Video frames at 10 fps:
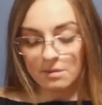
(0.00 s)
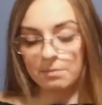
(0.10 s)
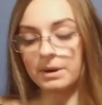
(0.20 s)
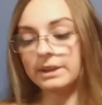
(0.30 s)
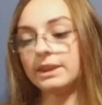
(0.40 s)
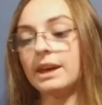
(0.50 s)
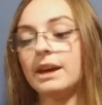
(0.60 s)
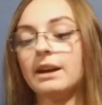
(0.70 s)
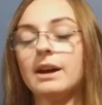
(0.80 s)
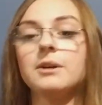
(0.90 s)
But
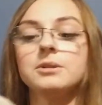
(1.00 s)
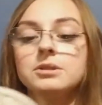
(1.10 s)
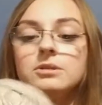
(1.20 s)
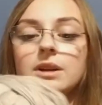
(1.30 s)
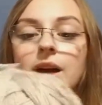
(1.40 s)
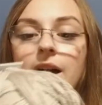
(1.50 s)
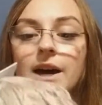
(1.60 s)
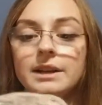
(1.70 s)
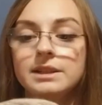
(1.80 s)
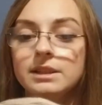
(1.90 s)
then I also
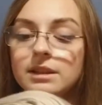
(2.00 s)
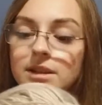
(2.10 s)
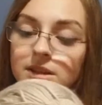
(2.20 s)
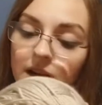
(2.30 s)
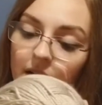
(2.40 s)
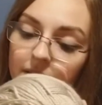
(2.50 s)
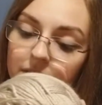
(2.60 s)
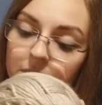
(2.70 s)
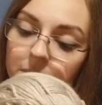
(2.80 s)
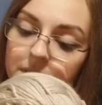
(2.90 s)
got this
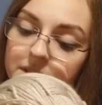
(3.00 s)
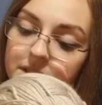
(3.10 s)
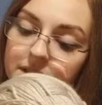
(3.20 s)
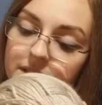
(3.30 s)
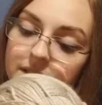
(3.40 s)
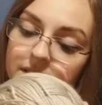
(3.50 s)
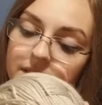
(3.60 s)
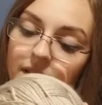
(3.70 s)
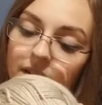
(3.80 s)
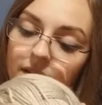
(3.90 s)
color, which
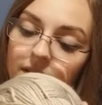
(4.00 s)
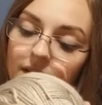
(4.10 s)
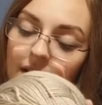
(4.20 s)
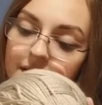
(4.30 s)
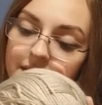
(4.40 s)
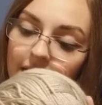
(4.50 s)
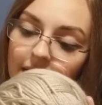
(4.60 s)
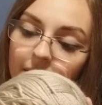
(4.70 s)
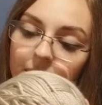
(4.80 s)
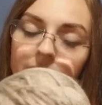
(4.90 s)
is
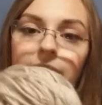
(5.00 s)
Latte or